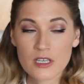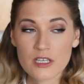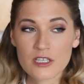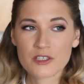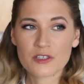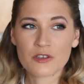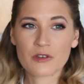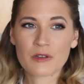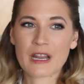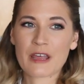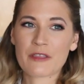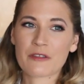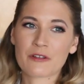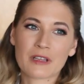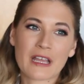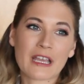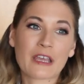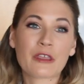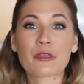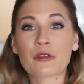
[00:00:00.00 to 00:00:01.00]
so another
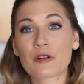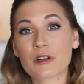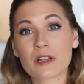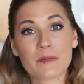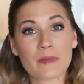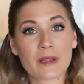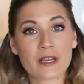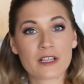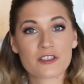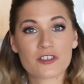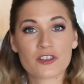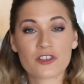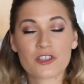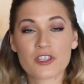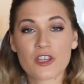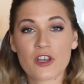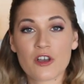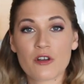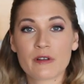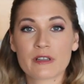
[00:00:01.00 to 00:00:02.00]
like 30 minutes or
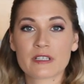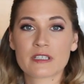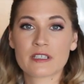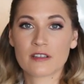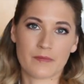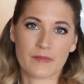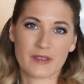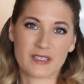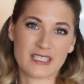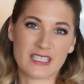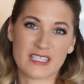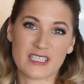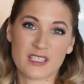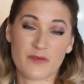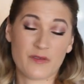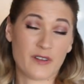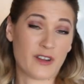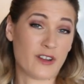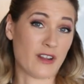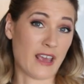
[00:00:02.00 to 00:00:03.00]
so until it's easy
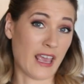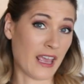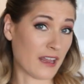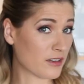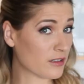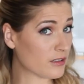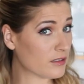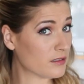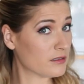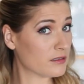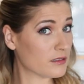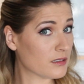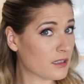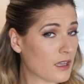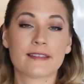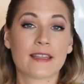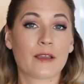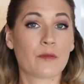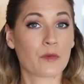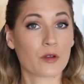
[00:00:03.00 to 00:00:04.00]
for you to handle.
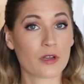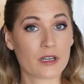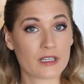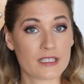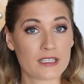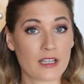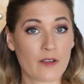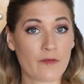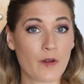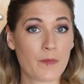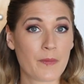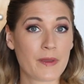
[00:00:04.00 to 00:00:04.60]
Then we're gonna stuff our